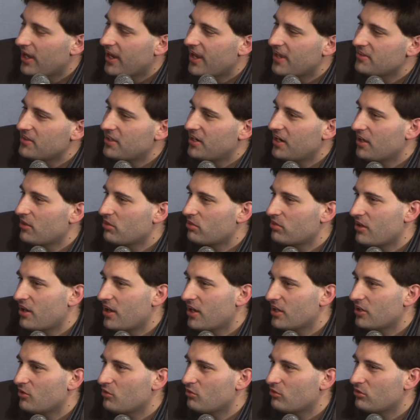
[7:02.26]
and then I
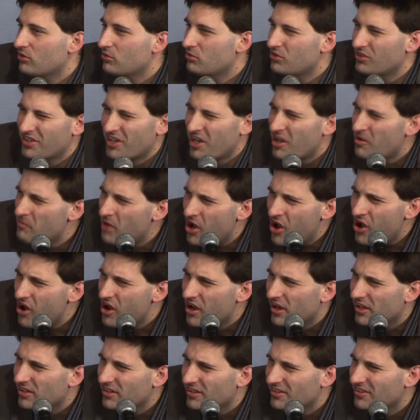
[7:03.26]
thought, well, come
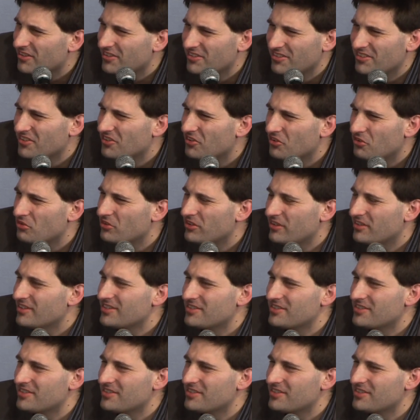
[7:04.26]
on, you know,